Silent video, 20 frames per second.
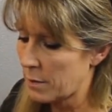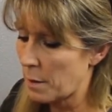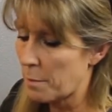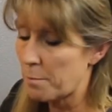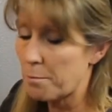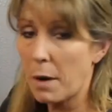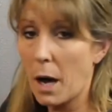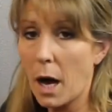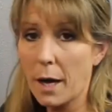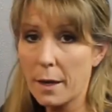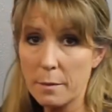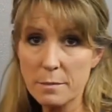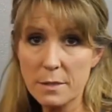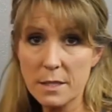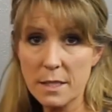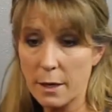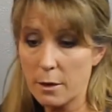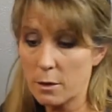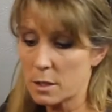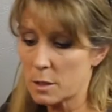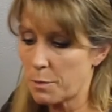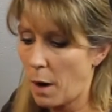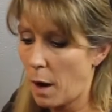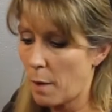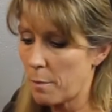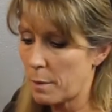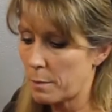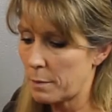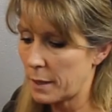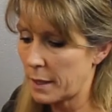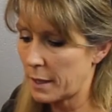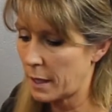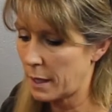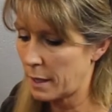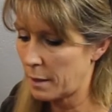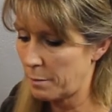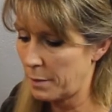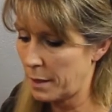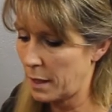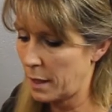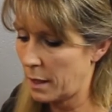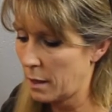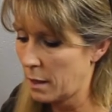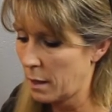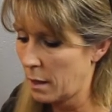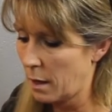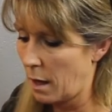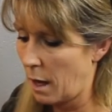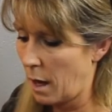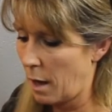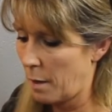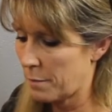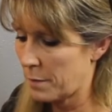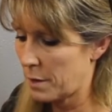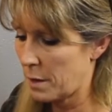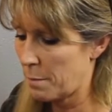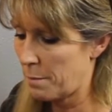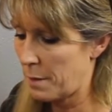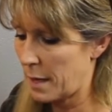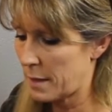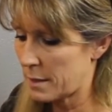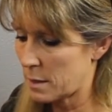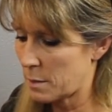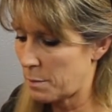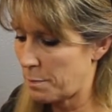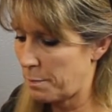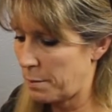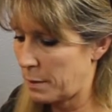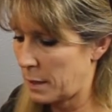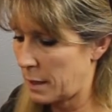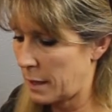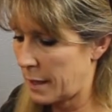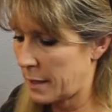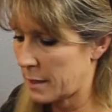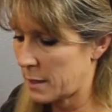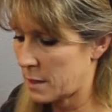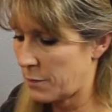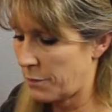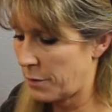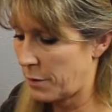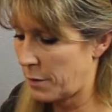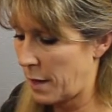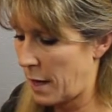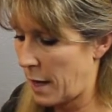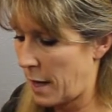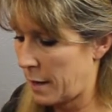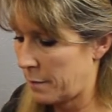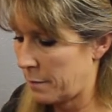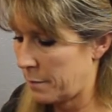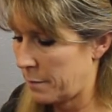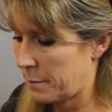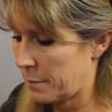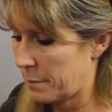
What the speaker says: the bottom center is probably going to be the best place for that.